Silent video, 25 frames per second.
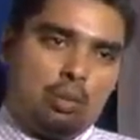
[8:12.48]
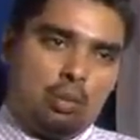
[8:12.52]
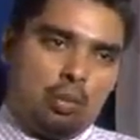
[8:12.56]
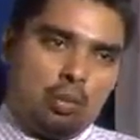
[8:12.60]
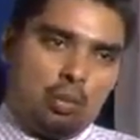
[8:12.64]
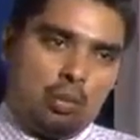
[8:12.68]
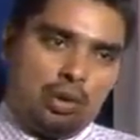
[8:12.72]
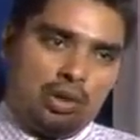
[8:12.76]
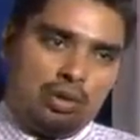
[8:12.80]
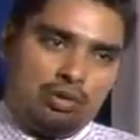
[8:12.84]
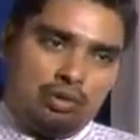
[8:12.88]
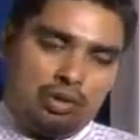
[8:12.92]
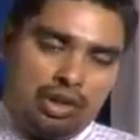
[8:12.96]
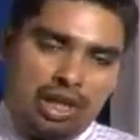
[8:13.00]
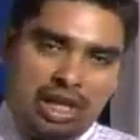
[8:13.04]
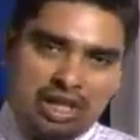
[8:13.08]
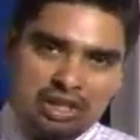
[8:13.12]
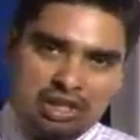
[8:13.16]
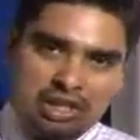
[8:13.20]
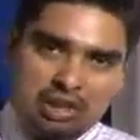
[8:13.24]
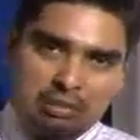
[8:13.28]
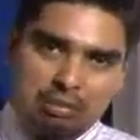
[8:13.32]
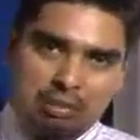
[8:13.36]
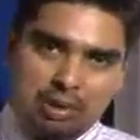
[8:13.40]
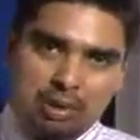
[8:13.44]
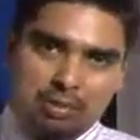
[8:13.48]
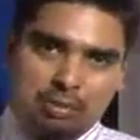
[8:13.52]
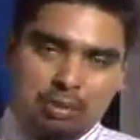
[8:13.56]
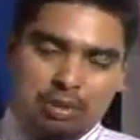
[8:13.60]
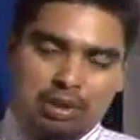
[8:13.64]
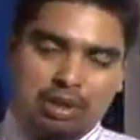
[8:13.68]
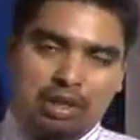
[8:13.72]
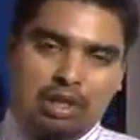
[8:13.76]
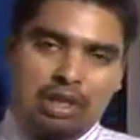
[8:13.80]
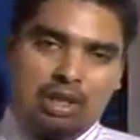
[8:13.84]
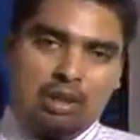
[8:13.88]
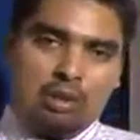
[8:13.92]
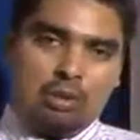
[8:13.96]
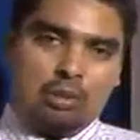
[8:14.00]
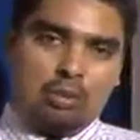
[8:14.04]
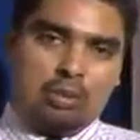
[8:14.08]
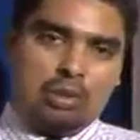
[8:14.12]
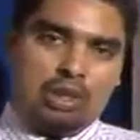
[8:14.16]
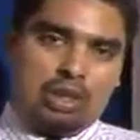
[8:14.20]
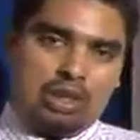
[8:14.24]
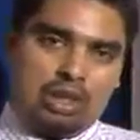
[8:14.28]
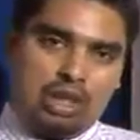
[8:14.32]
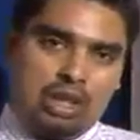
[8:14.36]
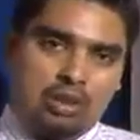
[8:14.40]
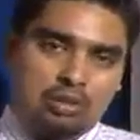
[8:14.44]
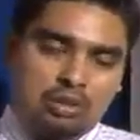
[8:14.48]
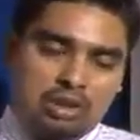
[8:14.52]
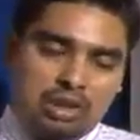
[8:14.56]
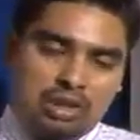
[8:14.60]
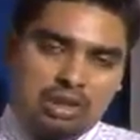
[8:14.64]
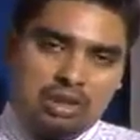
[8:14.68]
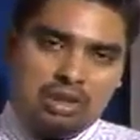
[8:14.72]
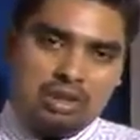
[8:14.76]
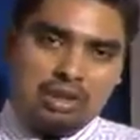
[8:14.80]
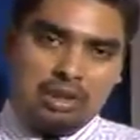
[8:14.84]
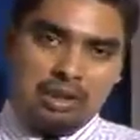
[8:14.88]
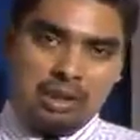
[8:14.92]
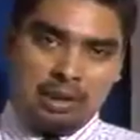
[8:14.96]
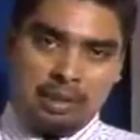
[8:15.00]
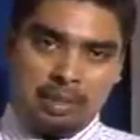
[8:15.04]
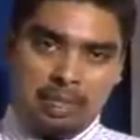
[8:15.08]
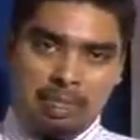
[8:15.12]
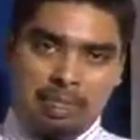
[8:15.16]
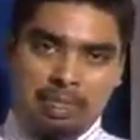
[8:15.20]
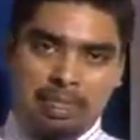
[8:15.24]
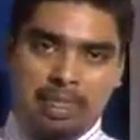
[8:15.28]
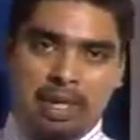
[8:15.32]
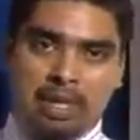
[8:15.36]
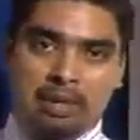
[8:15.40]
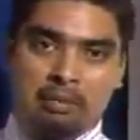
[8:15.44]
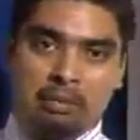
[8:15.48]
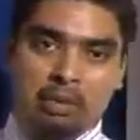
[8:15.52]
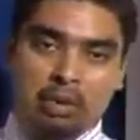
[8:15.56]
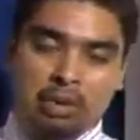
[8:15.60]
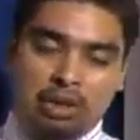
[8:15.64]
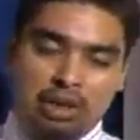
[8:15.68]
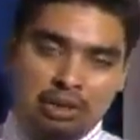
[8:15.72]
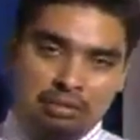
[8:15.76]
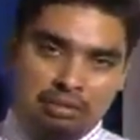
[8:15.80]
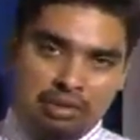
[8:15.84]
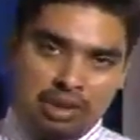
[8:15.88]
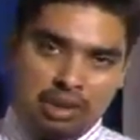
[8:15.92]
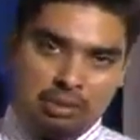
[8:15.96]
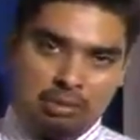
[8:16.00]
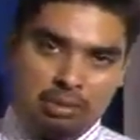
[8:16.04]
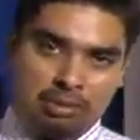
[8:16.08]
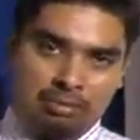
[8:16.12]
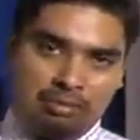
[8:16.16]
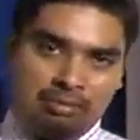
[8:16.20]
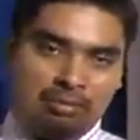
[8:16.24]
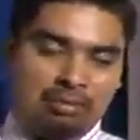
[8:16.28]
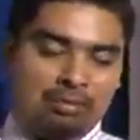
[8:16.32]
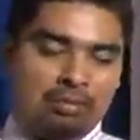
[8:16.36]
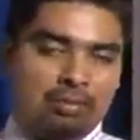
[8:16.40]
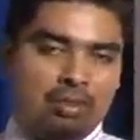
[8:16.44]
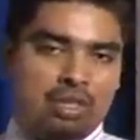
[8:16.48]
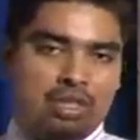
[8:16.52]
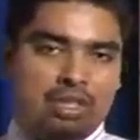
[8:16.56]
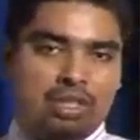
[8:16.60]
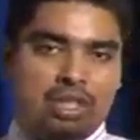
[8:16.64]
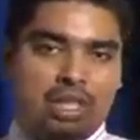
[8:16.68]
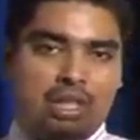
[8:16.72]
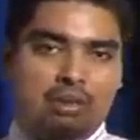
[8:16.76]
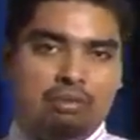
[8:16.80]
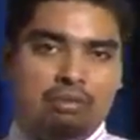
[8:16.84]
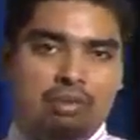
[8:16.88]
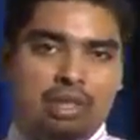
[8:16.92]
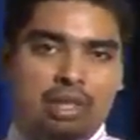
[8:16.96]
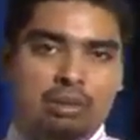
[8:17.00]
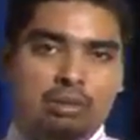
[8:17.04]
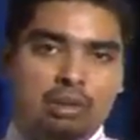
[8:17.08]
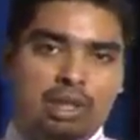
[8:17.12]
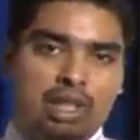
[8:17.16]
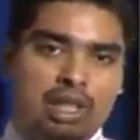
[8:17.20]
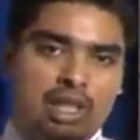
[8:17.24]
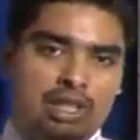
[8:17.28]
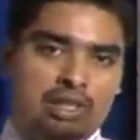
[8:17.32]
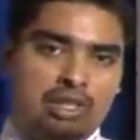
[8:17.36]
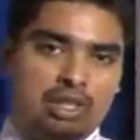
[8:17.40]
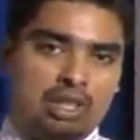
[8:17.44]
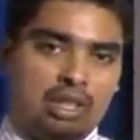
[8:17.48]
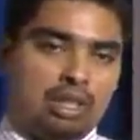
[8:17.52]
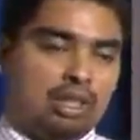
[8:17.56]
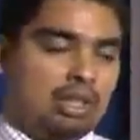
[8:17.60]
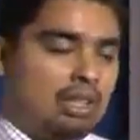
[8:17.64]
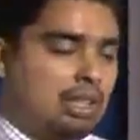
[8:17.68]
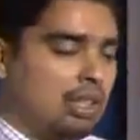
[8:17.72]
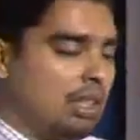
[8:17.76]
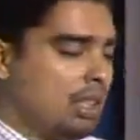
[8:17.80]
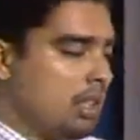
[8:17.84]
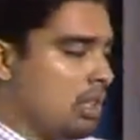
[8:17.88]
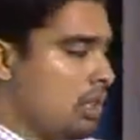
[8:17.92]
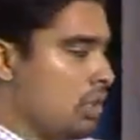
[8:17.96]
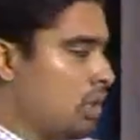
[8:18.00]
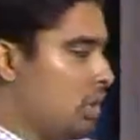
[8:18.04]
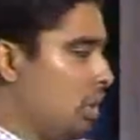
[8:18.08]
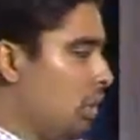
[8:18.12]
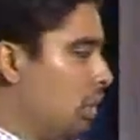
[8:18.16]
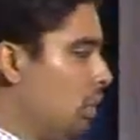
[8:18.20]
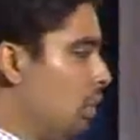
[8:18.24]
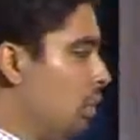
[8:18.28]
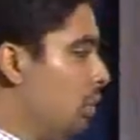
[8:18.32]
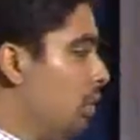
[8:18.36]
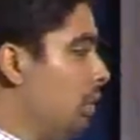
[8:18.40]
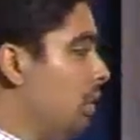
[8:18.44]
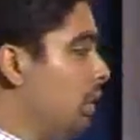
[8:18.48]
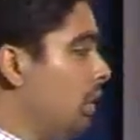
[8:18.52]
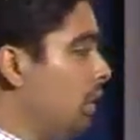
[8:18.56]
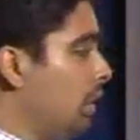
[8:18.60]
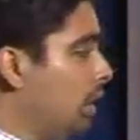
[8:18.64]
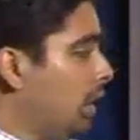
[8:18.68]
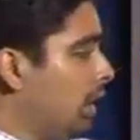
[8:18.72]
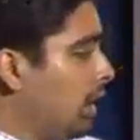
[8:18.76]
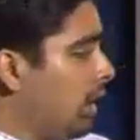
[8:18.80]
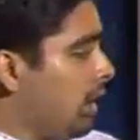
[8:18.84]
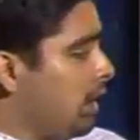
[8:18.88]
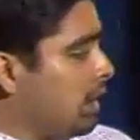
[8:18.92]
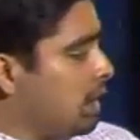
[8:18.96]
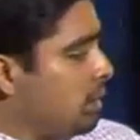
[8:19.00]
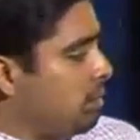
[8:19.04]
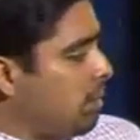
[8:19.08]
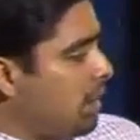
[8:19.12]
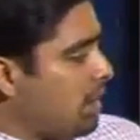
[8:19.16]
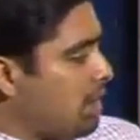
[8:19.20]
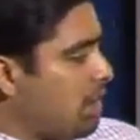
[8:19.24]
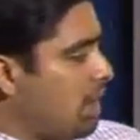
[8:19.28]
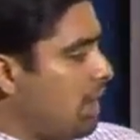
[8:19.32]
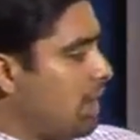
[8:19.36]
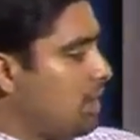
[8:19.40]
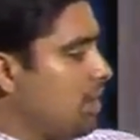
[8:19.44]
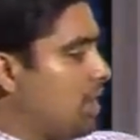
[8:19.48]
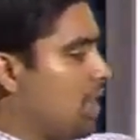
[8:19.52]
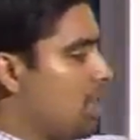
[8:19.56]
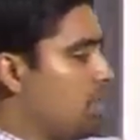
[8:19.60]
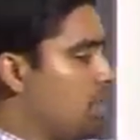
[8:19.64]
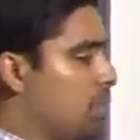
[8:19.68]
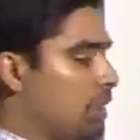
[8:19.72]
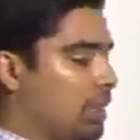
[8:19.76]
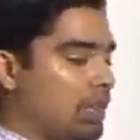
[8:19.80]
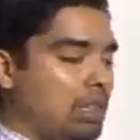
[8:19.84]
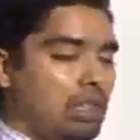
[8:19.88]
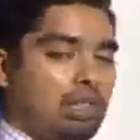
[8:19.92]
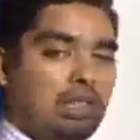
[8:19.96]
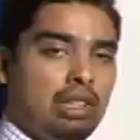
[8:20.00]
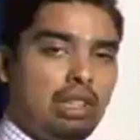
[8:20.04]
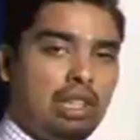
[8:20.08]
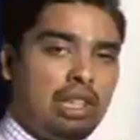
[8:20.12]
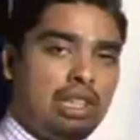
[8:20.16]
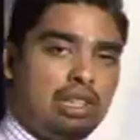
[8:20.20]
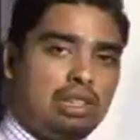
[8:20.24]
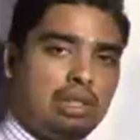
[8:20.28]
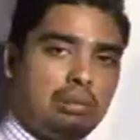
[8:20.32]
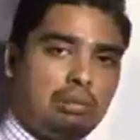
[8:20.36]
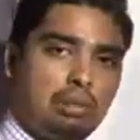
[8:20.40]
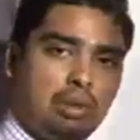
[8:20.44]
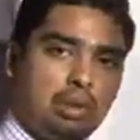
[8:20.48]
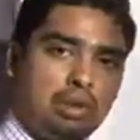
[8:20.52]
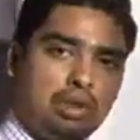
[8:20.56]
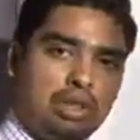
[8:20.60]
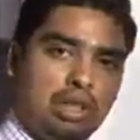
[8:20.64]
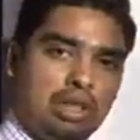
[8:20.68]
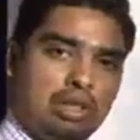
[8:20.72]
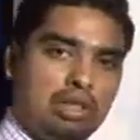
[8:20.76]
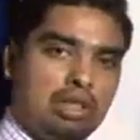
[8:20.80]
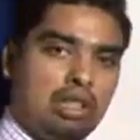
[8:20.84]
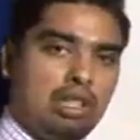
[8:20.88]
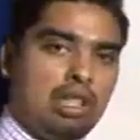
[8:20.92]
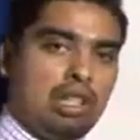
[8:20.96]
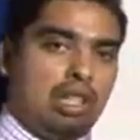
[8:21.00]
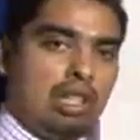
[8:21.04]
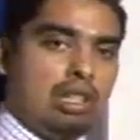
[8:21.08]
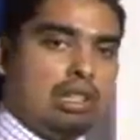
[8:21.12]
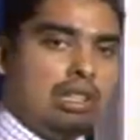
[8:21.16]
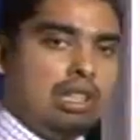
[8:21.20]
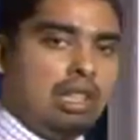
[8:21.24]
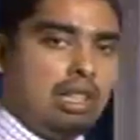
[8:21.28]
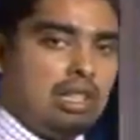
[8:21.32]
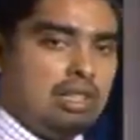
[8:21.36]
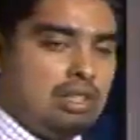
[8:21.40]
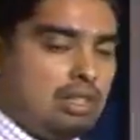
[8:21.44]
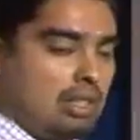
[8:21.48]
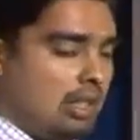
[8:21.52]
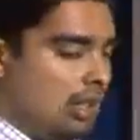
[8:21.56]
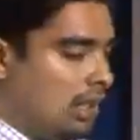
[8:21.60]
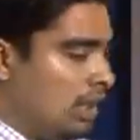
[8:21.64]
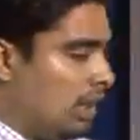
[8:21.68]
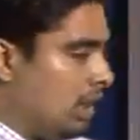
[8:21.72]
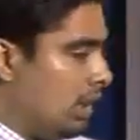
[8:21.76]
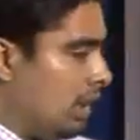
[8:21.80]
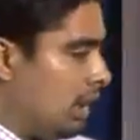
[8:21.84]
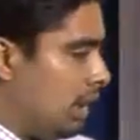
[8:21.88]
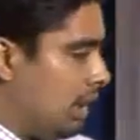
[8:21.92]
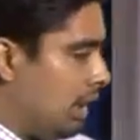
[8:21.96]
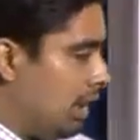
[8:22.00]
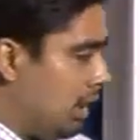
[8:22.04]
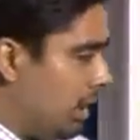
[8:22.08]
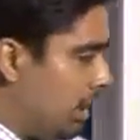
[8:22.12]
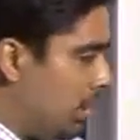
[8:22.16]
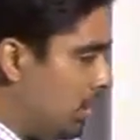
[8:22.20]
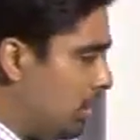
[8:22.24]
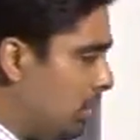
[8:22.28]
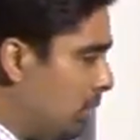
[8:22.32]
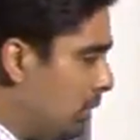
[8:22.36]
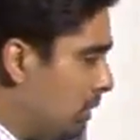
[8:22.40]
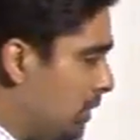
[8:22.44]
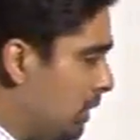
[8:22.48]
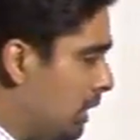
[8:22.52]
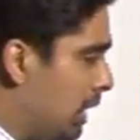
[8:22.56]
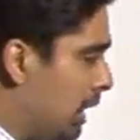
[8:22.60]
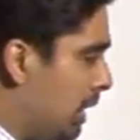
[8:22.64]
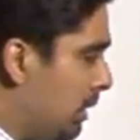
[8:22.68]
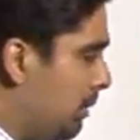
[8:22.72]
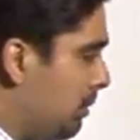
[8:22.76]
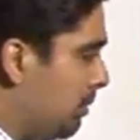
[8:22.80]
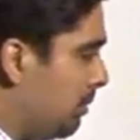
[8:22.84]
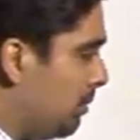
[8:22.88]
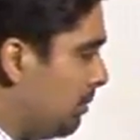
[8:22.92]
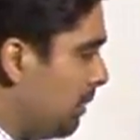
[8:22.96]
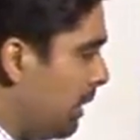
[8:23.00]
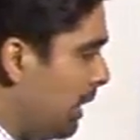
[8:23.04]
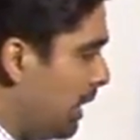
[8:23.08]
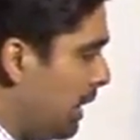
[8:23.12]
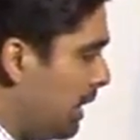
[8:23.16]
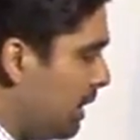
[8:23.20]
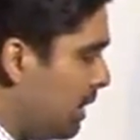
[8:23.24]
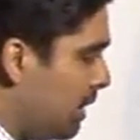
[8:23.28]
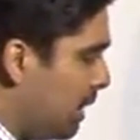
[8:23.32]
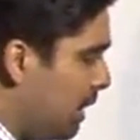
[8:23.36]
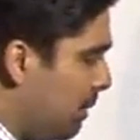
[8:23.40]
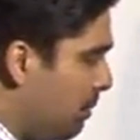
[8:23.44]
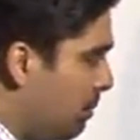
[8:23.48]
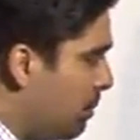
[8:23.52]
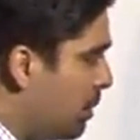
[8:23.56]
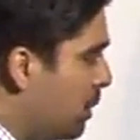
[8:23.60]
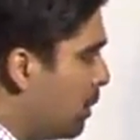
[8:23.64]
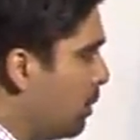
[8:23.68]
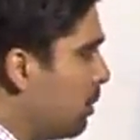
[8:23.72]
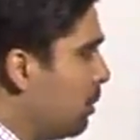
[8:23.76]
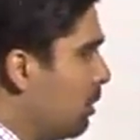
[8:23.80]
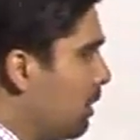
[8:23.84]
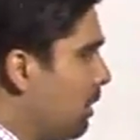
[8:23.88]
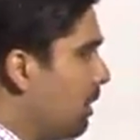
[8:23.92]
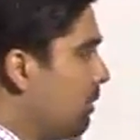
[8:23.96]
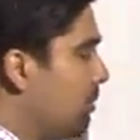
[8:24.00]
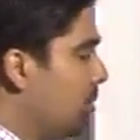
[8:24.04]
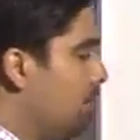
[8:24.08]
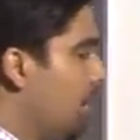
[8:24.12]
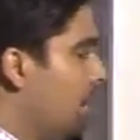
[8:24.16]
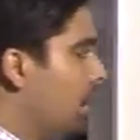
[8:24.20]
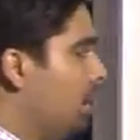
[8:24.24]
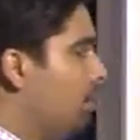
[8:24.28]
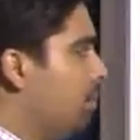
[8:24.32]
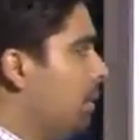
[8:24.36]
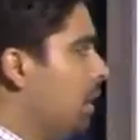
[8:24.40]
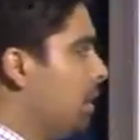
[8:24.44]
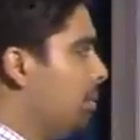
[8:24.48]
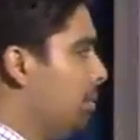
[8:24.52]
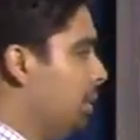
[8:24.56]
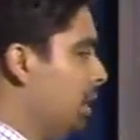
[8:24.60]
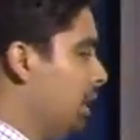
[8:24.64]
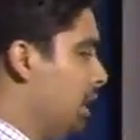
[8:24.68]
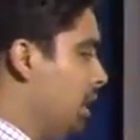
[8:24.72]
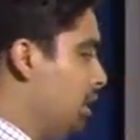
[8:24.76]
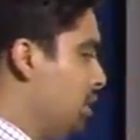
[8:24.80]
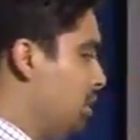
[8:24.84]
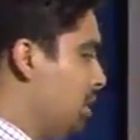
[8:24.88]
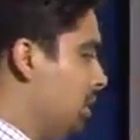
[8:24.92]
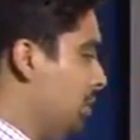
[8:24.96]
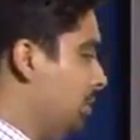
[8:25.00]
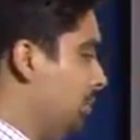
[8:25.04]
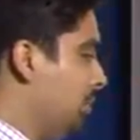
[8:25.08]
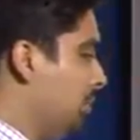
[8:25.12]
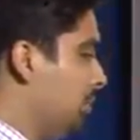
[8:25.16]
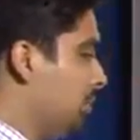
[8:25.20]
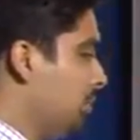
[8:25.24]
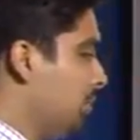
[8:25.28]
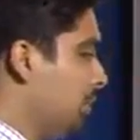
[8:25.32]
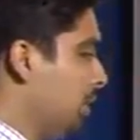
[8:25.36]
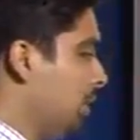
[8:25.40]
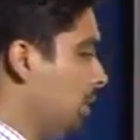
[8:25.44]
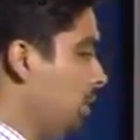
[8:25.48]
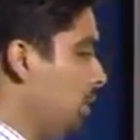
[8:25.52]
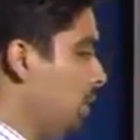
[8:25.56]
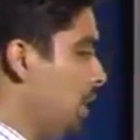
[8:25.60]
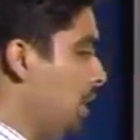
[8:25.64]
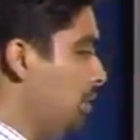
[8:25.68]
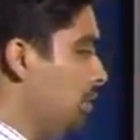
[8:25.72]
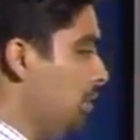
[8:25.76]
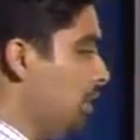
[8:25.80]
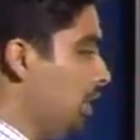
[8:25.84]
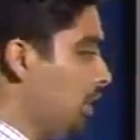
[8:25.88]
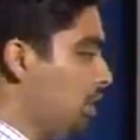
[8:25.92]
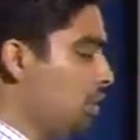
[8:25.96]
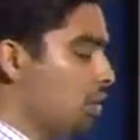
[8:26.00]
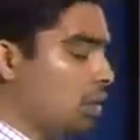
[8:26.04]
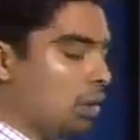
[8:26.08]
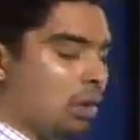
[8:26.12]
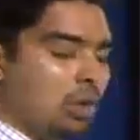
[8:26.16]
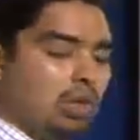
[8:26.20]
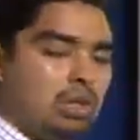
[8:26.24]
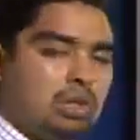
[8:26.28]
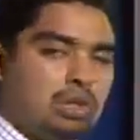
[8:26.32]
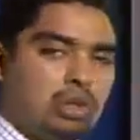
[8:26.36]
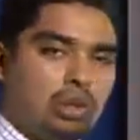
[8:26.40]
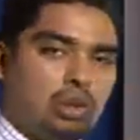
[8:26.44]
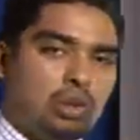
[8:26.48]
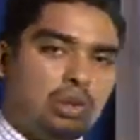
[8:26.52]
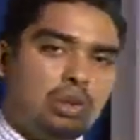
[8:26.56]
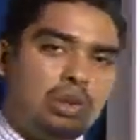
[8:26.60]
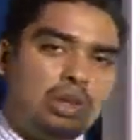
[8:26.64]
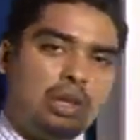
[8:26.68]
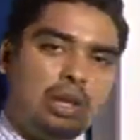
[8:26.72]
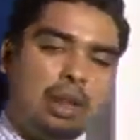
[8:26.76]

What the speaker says: with financial people, with accountants, they are more comfortable. Same way with HR. So specialization is a process that is that is improved by departmentation. You have control, so